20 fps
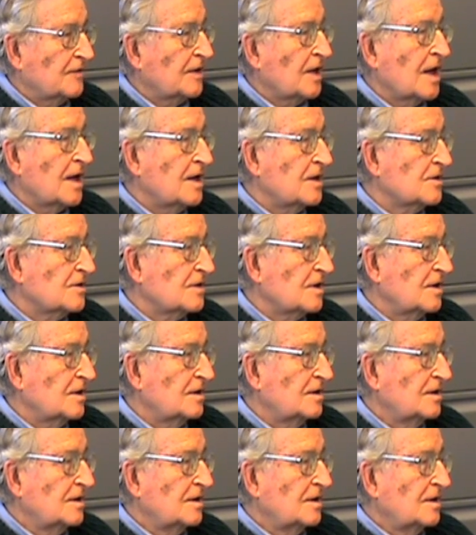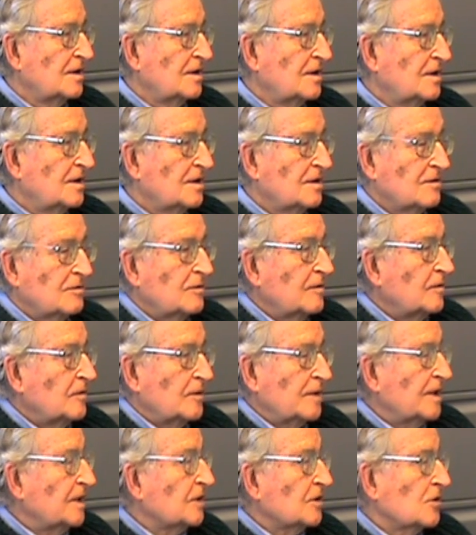Afghanistan.
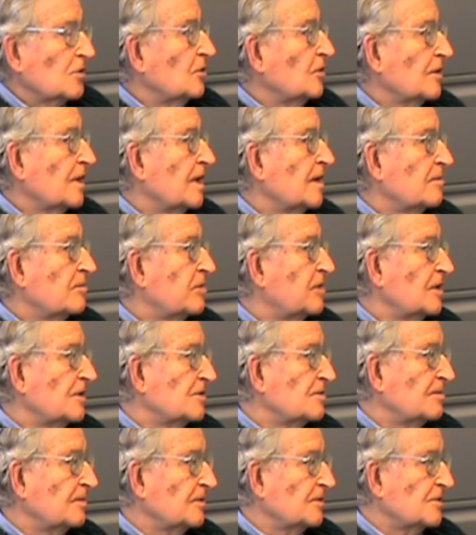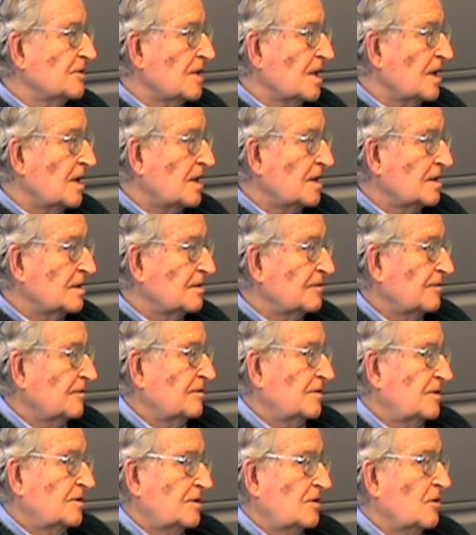We didn't call that a principled stand. It
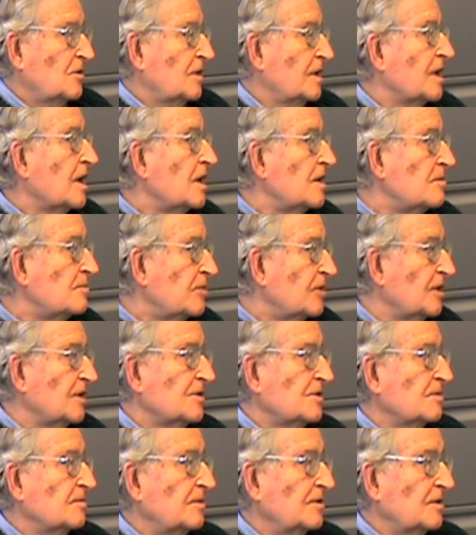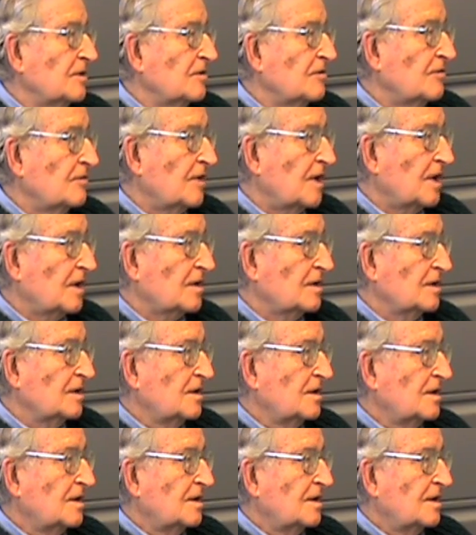was totally unprincipled, in fact.
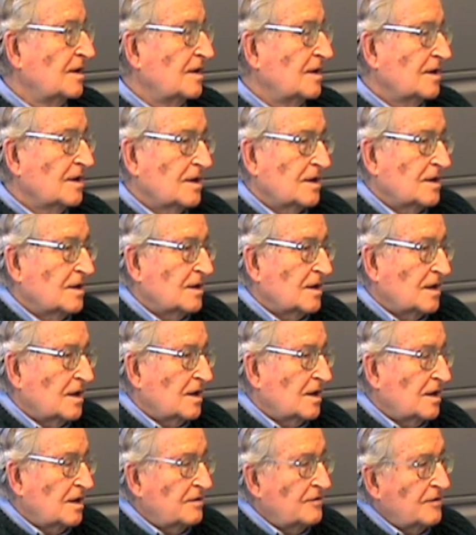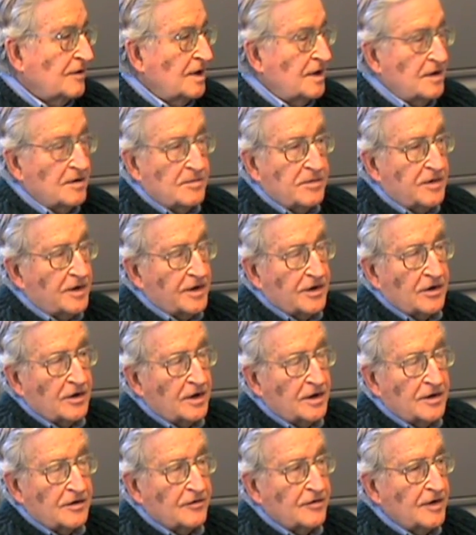And I find it pretty
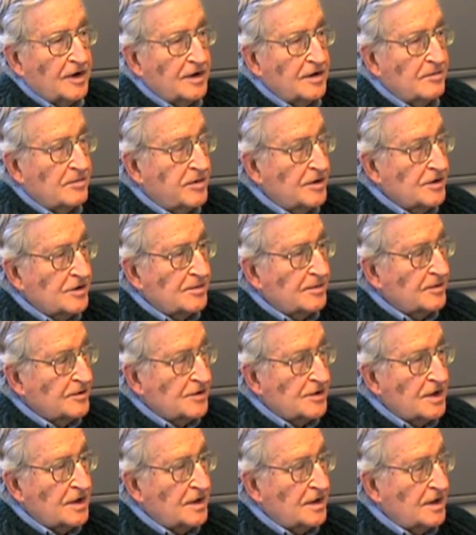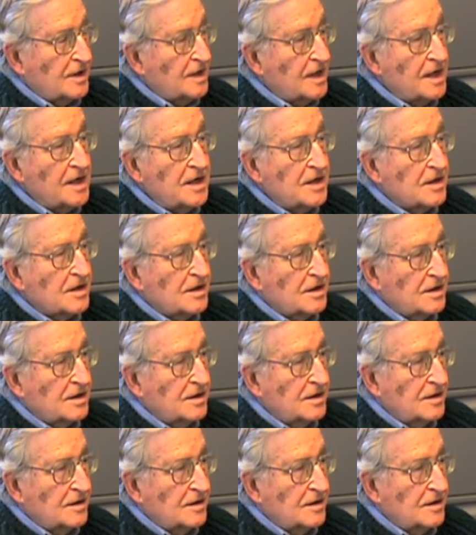hard to find a principled stand on anything.